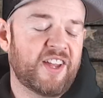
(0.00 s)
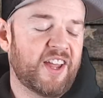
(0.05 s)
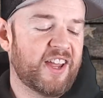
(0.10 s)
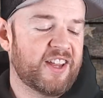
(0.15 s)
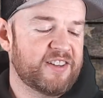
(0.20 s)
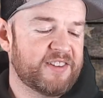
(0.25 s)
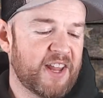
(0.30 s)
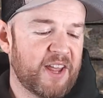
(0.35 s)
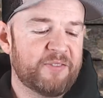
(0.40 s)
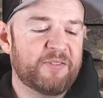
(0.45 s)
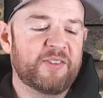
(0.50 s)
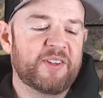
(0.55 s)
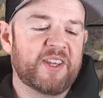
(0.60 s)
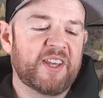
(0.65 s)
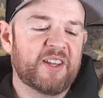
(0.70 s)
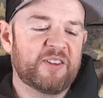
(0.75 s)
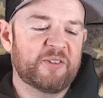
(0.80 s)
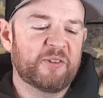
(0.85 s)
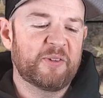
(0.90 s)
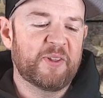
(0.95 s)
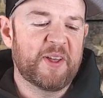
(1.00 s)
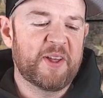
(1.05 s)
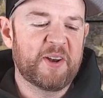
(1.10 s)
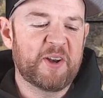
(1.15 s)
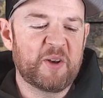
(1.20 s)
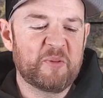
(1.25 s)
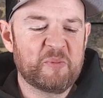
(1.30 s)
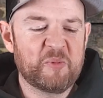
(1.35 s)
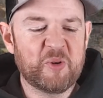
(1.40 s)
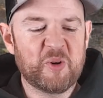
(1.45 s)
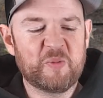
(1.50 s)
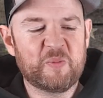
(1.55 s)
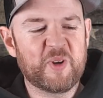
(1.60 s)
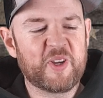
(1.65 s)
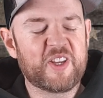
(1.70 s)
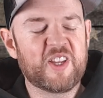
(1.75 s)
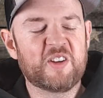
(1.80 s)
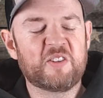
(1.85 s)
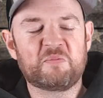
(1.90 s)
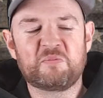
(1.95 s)
I definitely can't do that anymore.
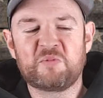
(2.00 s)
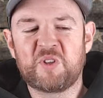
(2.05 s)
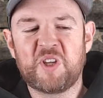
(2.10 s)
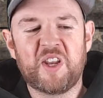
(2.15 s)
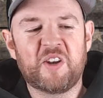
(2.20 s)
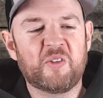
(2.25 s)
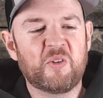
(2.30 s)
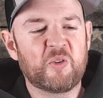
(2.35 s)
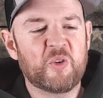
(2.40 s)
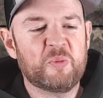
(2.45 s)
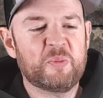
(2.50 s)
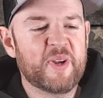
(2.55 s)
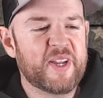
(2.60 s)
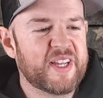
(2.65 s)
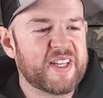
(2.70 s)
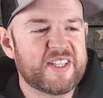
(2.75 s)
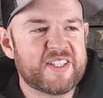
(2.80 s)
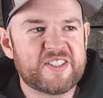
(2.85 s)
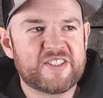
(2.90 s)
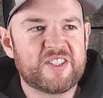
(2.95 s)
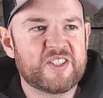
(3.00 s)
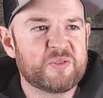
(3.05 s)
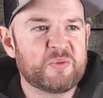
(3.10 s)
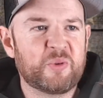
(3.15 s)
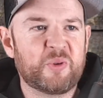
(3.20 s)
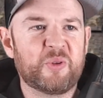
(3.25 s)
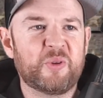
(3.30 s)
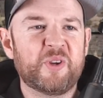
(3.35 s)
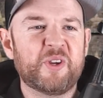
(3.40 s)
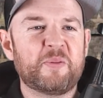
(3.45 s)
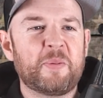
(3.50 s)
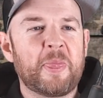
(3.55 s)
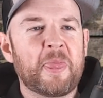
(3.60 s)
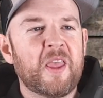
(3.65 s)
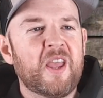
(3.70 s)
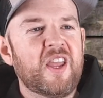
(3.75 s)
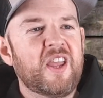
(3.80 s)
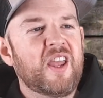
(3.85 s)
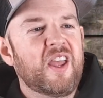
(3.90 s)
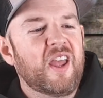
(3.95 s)
Getting older, my eyes just won't do it.
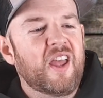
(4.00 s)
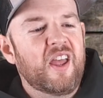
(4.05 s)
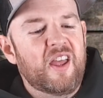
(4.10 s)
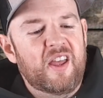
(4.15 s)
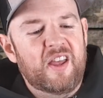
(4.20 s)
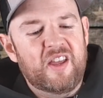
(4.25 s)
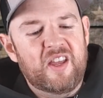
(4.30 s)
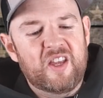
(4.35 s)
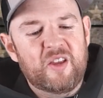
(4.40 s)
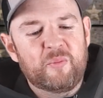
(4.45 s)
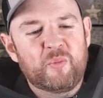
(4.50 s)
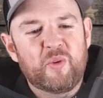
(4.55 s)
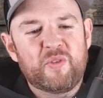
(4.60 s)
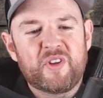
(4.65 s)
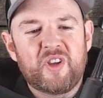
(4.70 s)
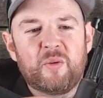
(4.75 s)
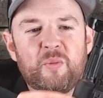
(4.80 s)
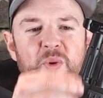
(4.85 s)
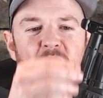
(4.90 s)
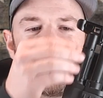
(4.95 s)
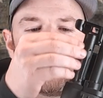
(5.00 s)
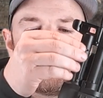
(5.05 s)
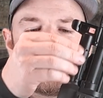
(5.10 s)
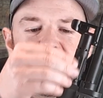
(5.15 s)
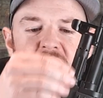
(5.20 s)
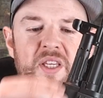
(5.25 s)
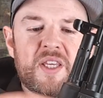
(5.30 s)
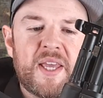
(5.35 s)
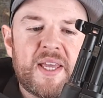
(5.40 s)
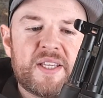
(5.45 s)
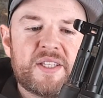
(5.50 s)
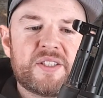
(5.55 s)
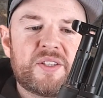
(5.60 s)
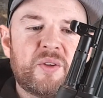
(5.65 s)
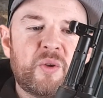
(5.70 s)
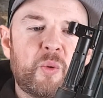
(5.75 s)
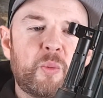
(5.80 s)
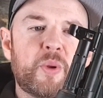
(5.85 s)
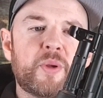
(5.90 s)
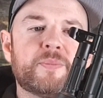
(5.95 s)
Moving up, we have the gas
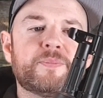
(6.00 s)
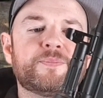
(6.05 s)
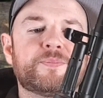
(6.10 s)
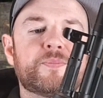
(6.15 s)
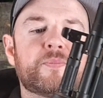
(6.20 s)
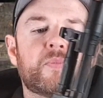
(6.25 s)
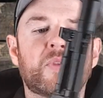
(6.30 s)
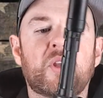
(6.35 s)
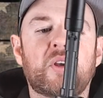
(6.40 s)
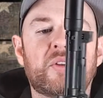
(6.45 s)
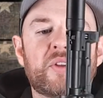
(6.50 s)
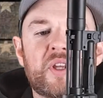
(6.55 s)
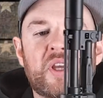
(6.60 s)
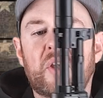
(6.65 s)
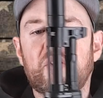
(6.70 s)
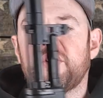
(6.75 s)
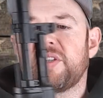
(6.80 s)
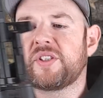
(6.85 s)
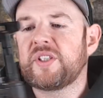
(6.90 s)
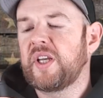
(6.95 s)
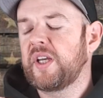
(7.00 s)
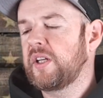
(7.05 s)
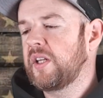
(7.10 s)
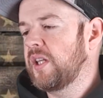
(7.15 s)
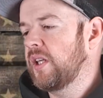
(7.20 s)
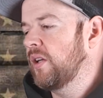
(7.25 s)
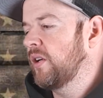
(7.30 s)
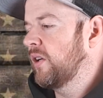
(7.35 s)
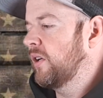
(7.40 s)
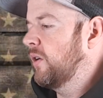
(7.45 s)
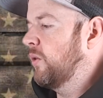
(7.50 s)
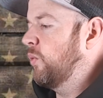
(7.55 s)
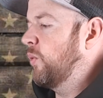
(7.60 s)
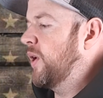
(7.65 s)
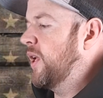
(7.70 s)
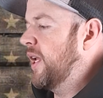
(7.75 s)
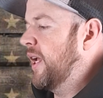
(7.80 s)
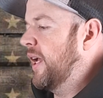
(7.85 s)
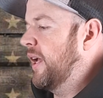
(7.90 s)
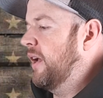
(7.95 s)
tube. On the other side here,
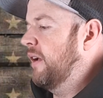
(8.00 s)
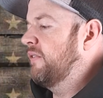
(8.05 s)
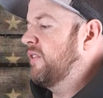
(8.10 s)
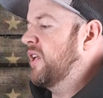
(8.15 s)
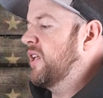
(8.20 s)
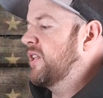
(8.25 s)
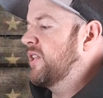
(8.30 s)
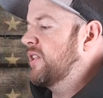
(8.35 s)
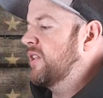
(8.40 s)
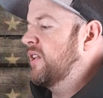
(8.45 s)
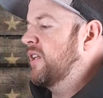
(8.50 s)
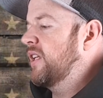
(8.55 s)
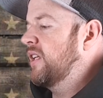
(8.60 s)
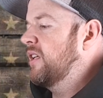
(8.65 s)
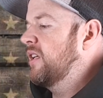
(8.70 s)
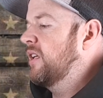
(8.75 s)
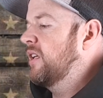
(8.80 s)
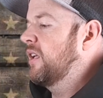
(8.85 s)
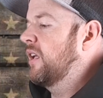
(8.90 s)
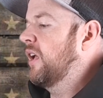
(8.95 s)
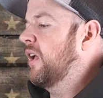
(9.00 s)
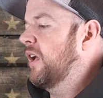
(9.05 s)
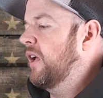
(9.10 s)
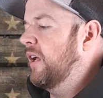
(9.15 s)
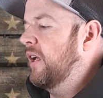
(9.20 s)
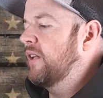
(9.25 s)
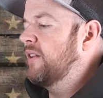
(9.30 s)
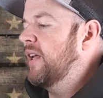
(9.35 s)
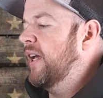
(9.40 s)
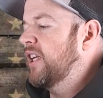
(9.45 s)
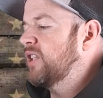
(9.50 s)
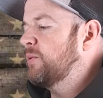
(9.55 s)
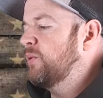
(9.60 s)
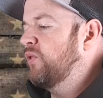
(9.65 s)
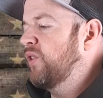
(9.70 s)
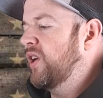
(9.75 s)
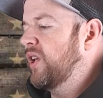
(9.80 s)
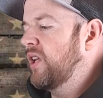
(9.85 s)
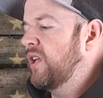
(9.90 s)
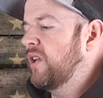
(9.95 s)
we have a sling
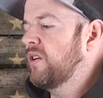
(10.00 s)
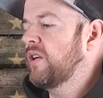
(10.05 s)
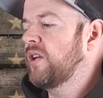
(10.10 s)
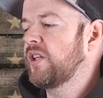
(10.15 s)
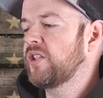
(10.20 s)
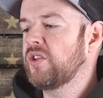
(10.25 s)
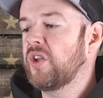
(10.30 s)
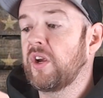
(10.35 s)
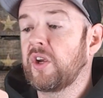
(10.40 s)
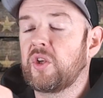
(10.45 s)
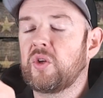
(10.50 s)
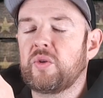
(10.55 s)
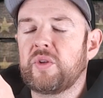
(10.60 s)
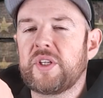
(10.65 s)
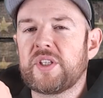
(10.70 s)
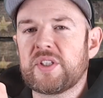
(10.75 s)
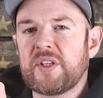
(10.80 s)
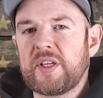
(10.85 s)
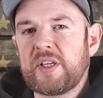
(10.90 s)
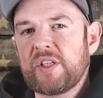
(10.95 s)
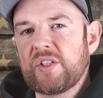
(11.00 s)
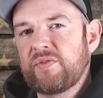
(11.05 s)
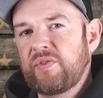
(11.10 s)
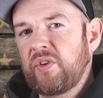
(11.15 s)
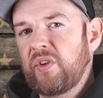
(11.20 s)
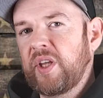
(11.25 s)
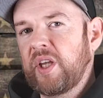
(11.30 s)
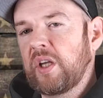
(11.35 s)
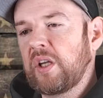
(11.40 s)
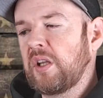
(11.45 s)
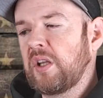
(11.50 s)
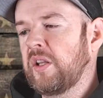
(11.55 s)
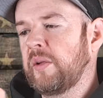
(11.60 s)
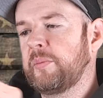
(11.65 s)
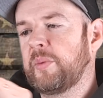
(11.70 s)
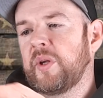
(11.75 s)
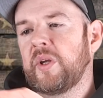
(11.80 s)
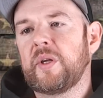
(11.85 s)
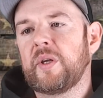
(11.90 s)
attachment right here. It's not a QD sling, it's for like a clip.